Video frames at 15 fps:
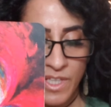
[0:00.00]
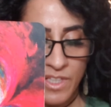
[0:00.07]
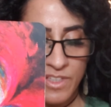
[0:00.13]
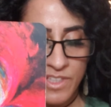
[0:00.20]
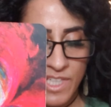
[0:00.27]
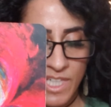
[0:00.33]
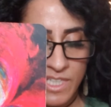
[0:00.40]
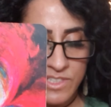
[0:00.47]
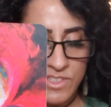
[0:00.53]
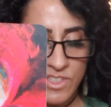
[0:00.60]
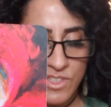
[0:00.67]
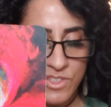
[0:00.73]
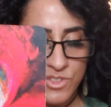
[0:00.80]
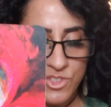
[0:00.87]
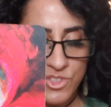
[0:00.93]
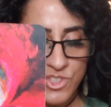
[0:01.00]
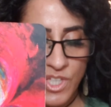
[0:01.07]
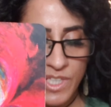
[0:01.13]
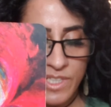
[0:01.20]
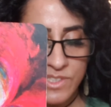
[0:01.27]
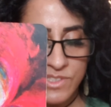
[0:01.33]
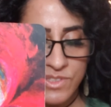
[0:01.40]
that
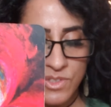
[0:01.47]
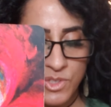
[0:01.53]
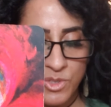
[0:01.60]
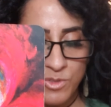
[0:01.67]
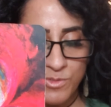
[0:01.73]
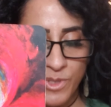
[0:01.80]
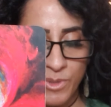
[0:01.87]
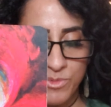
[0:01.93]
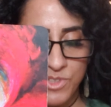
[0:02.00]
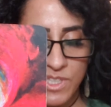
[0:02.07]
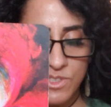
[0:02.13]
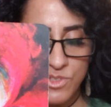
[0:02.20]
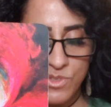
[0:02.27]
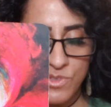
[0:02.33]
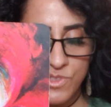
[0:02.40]
shakes your foundations